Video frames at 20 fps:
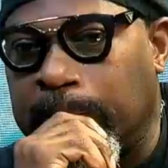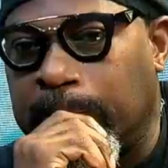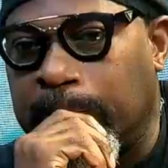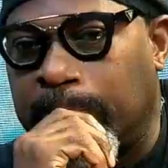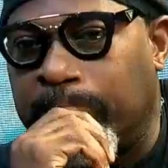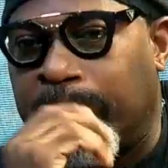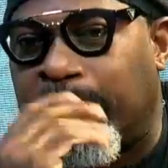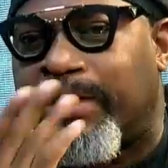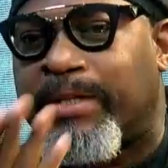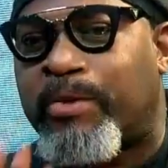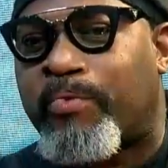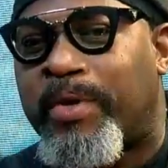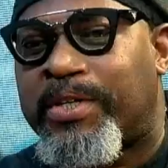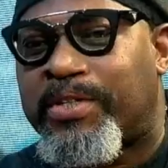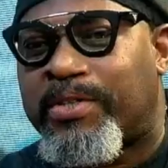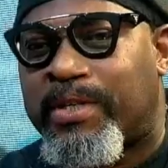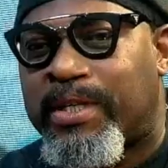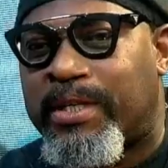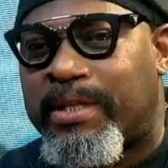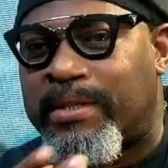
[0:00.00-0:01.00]
but the
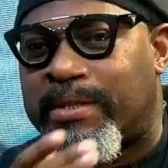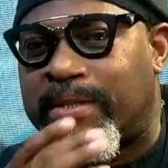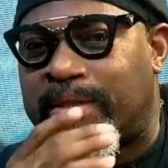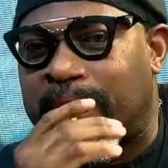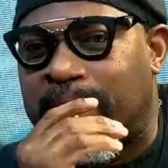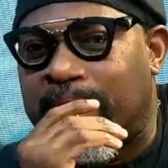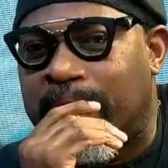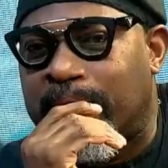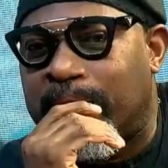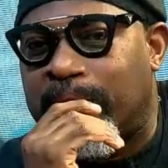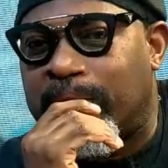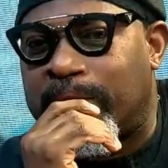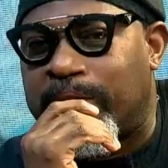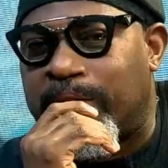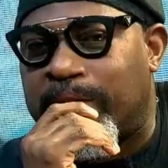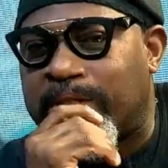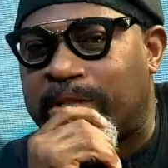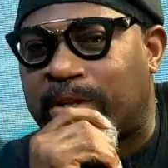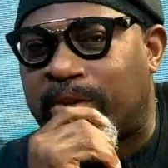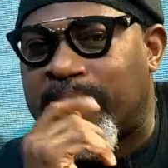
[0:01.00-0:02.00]
question is,
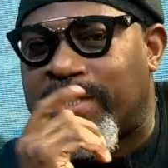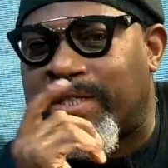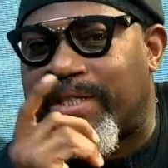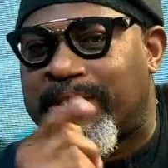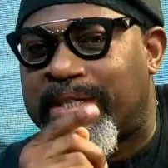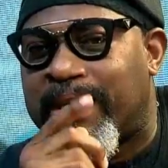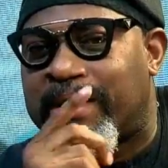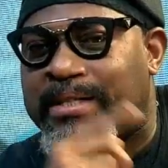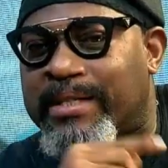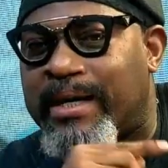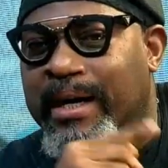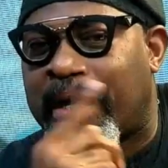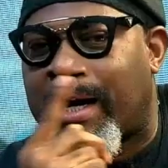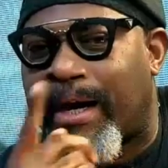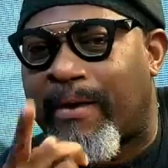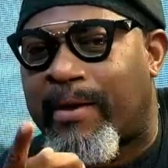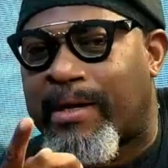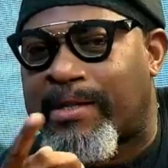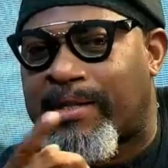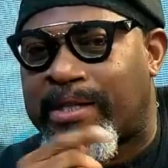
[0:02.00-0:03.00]
does consistency and
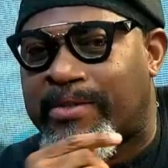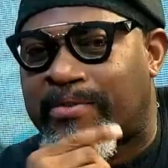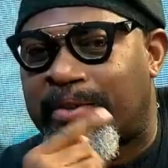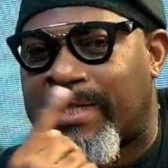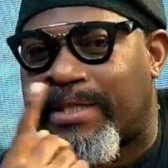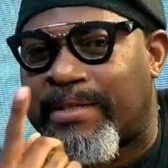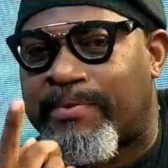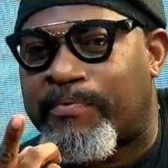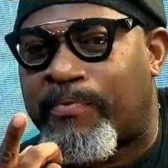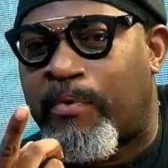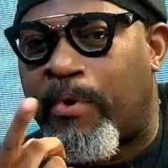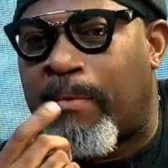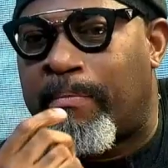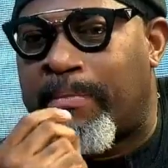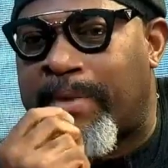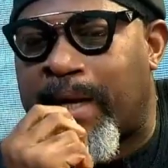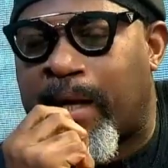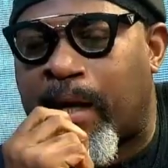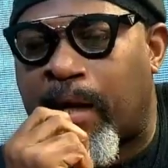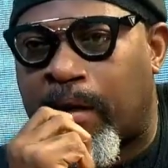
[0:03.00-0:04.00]
character transform
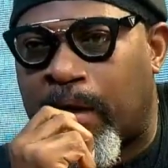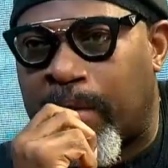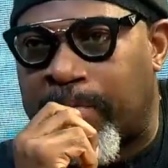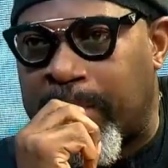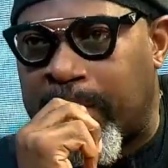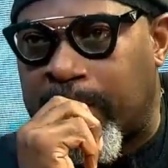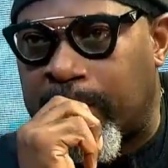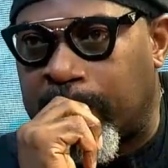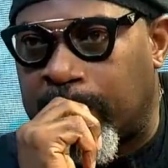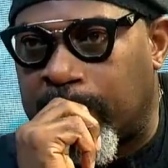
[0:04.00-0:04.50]
the economy?